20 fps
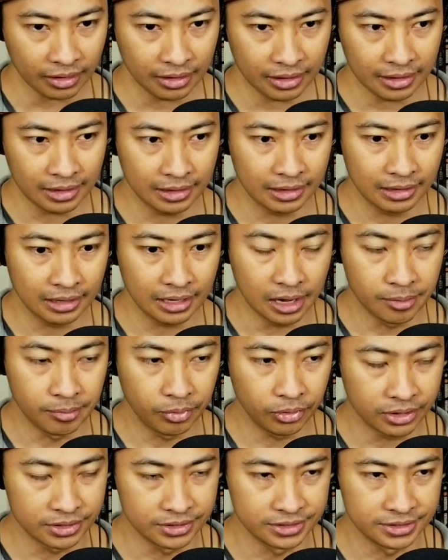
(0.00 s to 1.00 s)
uh, I
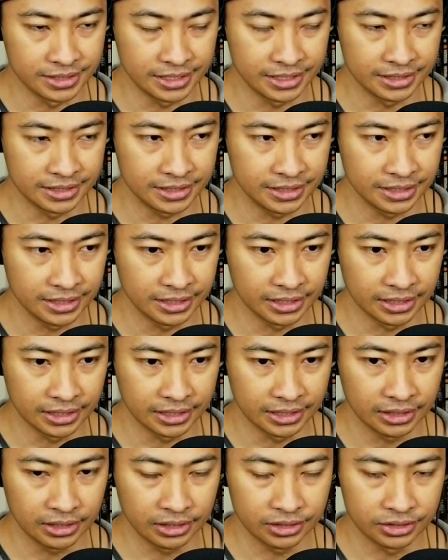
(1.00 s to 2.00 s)
bought a Z
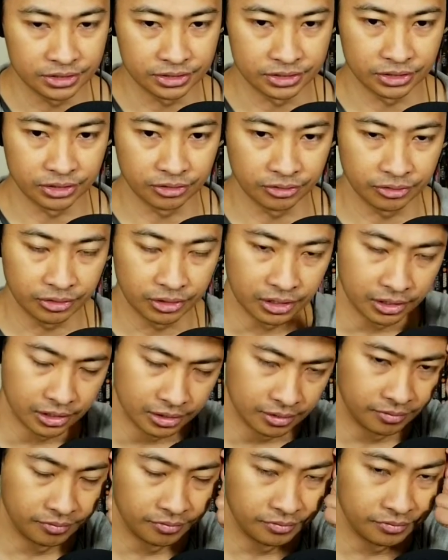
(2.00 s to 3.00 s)
T
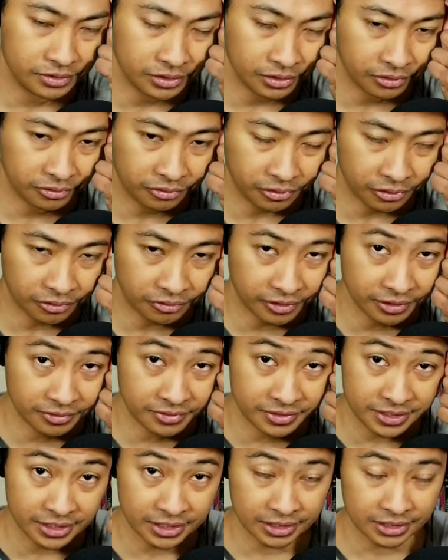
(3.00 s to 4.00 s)
zero four five
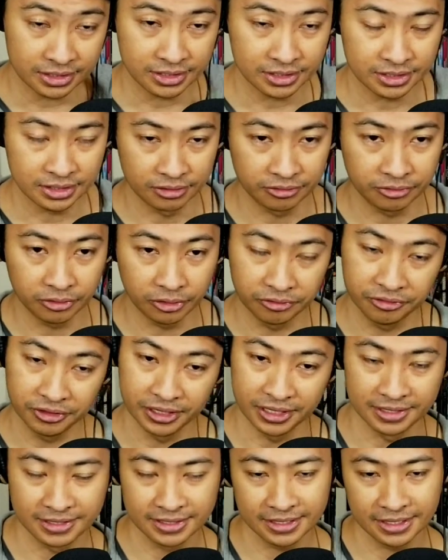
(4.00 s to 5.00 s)
six, the four
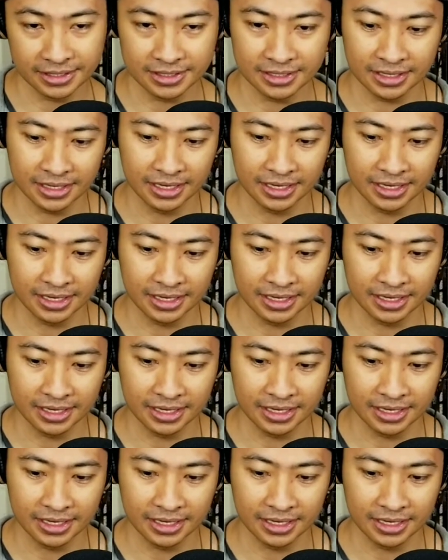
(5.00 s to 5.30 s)
fifty-six